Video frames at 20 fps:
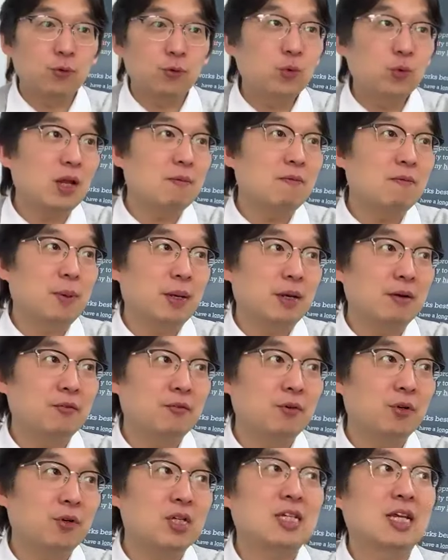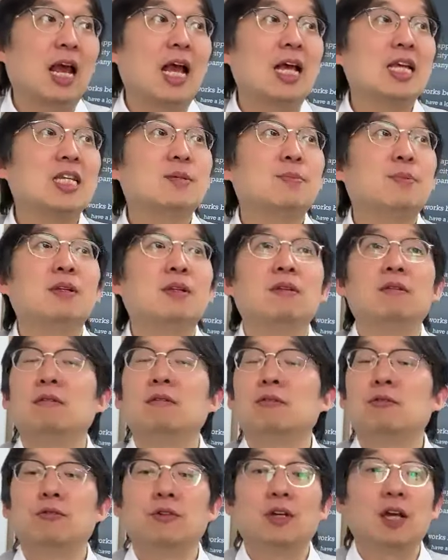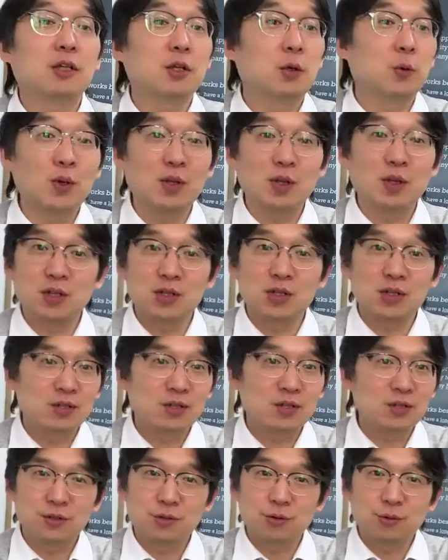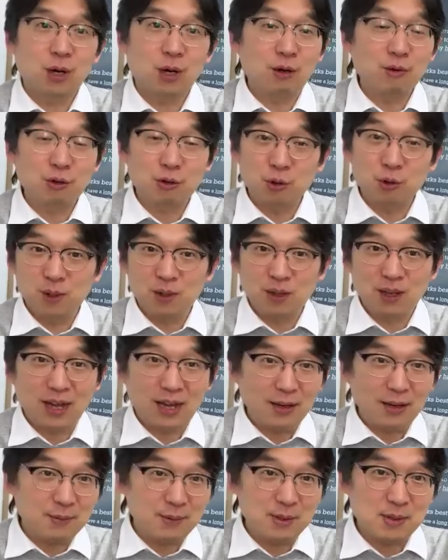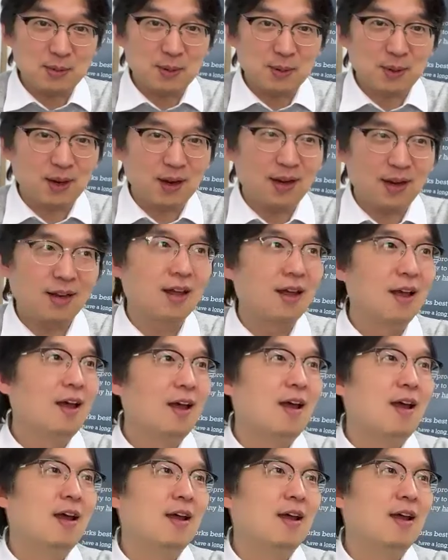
Food and beverage has been together with us throughout human lives, right?